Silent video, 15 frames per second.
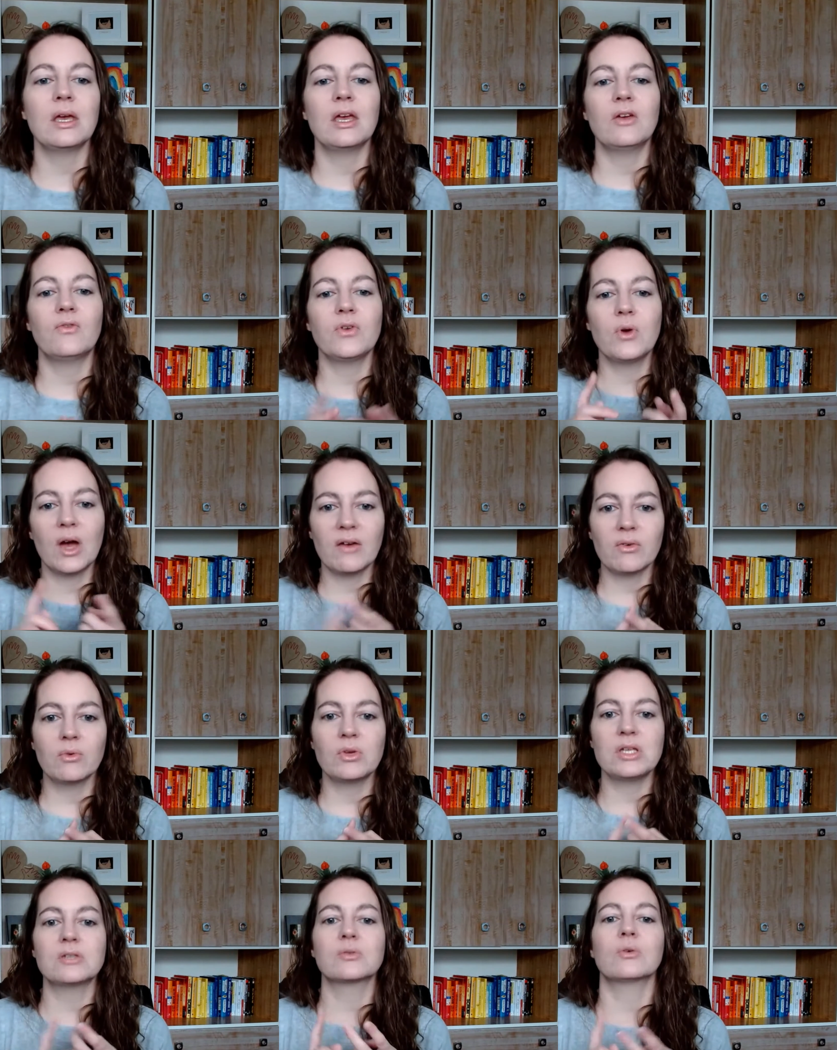if you have a
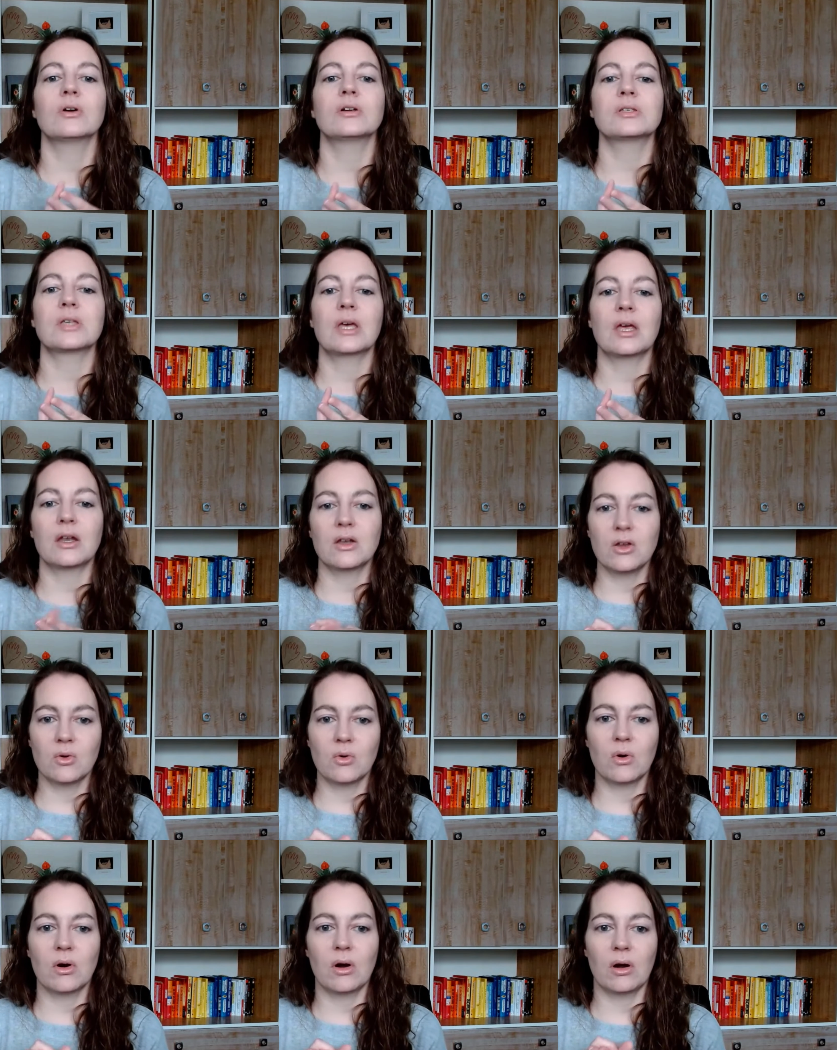resource and
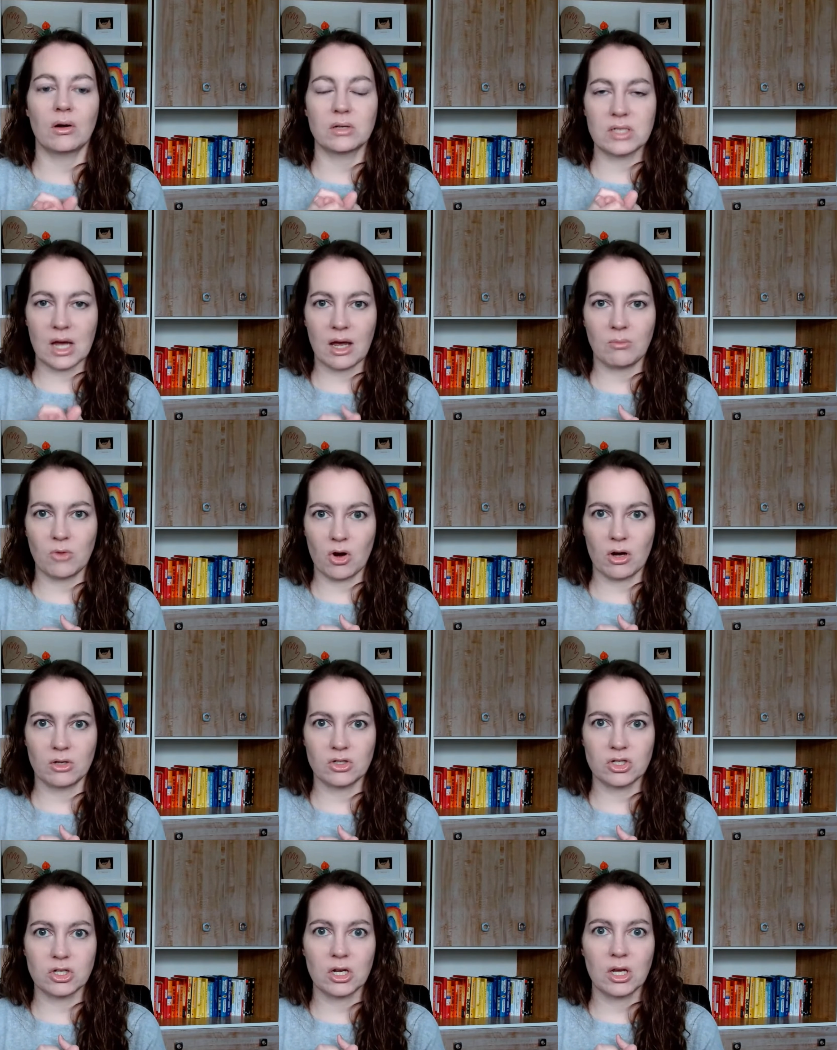you're time crunched.